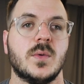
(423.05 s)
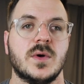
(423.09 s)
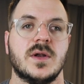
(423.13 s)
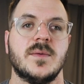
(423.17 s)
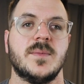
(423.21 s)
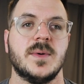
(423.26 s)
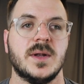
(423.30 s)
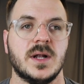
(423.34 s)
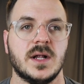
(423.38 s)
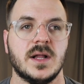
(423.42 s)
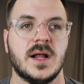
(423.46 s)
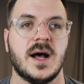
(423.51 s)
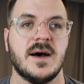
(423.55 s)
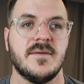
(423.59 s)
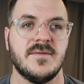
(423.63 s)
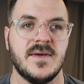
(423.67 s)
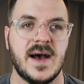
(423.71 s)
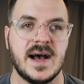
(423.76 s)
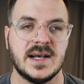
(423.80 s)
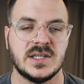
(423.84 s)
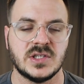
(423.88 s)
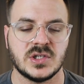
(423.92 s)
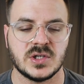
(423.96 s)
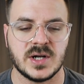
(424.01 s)
would have been a lot
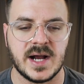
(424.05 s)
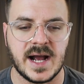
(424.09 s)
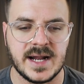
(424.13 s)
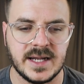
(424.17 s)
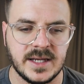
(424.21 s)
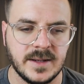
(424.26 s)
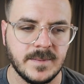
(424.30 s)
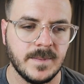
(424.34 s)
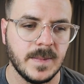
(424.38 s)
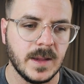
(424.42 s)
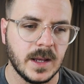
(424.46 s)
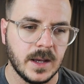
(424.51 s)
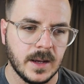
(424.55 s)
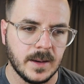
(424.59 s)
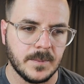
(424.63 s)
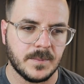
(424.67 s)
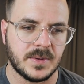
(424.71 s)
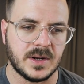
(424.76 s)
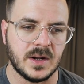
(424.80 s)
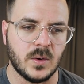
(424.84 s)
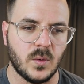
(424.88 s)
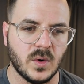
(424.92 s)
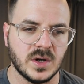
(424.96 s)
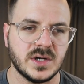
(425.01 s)
faster at it.
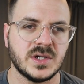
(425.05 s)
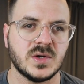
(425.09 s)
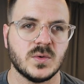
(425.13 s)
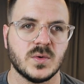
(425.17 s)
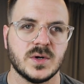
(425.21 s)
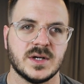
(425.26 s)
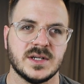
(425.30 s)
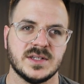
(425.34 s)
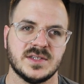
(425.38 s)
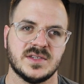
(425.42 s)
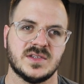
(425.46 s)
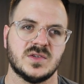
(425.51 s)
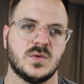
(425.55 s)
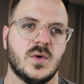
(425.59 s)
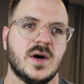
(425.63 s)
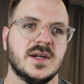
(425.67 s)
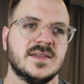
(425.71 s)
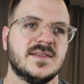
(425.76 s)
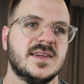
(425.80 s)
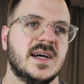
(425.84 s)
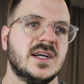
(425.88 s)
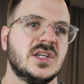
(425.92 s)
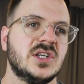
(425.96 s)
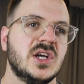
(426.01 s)
But I wanted to work on the
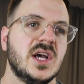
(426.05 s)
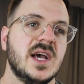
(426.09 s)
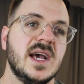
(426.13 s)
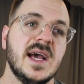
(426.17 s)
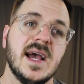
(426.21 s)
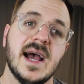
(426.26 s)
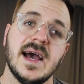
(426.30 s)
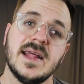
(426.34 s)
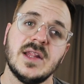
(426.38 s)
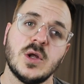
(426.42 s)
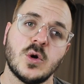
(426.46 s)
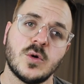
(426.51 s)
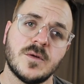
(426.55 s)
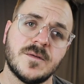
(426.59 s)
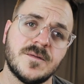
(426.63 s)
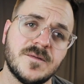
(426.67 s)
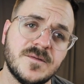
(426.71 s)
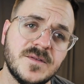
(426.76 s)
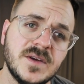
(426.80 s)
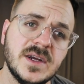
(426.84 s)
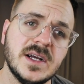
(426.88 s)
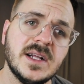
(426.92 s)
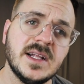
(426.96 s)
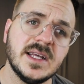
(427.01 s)
squat snatch and they were
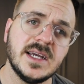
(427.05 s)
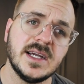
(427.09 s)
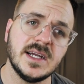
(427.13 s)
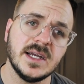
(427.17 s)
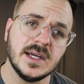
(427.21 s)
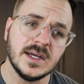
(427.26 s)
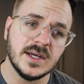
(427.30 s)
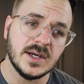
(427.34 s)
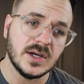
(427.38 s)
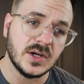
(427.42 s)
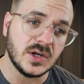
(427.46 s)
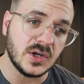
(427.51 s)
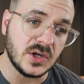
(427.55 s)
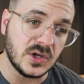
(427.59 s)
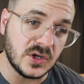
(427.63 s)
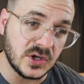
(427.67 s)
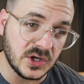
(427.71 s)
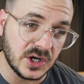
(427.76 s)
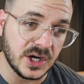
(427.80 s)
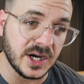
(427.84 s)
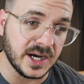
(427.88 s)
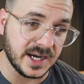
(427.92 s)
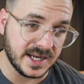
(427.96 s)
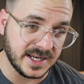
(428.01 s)
feeling
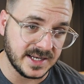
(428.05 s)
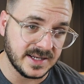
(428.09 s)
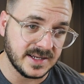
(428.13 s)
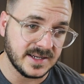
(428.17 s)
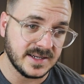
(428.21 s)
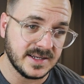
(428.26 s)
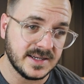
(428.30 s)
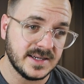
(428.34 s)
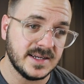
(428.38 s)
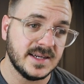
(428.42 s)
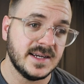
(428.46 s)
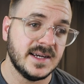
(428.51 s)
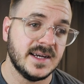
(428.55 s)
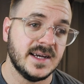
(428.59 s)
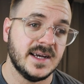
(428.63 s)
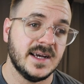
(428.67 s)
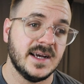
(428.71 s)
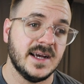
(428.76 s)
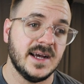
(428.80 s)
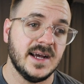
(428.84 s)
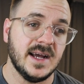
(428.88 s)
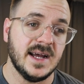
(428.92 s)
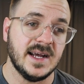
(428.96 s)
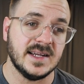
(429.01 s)
good
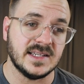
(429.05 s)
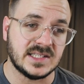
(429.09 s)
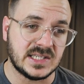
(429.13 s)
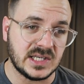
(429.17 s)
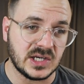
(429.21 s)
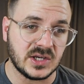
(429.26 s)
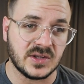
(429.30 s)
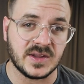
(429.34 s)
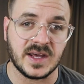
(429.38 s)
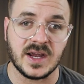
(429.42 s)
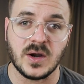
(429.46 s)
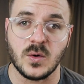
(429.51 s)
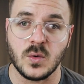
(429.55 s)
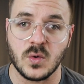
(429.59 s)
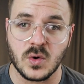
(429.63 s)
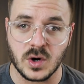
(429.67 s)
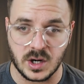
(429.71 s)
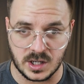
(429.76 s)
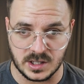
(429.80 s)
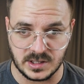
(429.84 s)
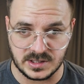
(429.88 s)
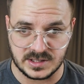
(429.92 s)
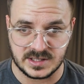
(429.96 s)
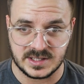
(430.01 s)
until they
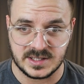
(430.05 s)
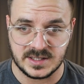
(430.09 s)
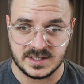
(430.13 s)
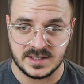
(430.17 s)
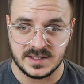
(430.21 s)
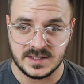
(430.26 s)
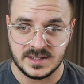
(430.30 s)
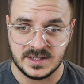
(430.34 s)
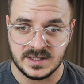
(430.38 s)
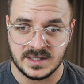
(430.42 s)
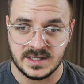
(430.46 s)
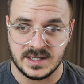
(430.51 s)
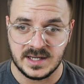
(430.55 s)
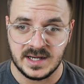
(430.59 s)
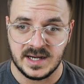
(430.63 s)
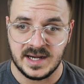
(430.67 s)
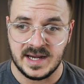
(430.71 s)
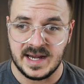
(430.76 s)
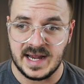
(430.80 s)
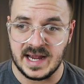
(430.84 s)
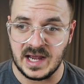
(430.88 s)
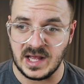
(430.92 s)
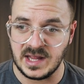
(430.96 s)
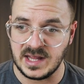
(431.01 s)
weren't.
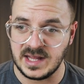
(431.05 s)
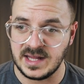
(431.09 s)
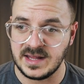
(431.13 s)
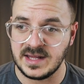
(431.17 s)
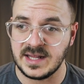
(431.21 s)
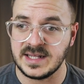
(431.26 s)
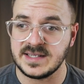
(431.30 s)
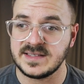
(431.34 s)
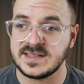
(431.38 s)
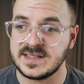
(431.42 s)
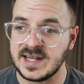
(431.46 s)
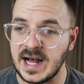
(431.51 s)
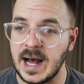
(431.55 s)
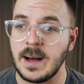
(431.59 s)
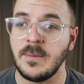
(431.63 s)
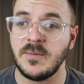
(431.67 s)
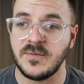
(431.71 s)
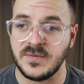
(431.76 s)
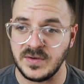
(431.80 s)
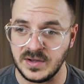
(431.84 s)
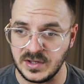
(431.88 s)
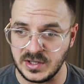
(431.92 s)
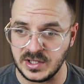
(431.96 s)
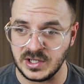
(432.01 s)
And then they stopped
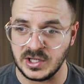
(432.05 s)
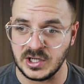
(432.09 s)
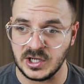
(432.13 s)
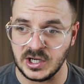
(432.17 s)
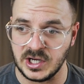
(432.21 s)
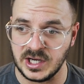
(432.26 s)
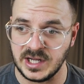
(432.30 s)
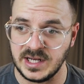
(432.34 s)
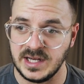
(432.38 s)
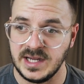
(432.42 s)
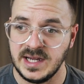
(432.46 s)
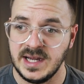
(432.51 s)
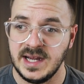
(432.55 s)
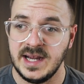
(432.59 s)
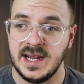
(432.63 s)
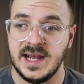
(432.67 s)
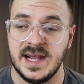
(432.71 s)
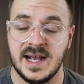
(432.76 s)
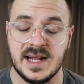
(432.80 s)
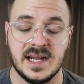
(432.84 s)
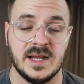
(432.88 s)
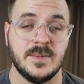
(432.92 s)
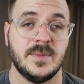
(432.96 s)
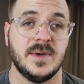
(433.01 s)
feeling good
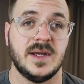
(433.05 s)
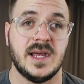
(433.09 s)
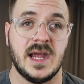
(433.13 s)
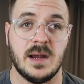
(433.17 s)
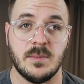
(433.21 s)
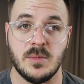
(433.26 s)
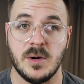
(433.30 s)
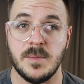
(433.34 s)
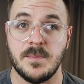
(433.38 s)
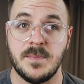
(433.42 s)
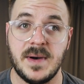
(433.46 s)
and it became a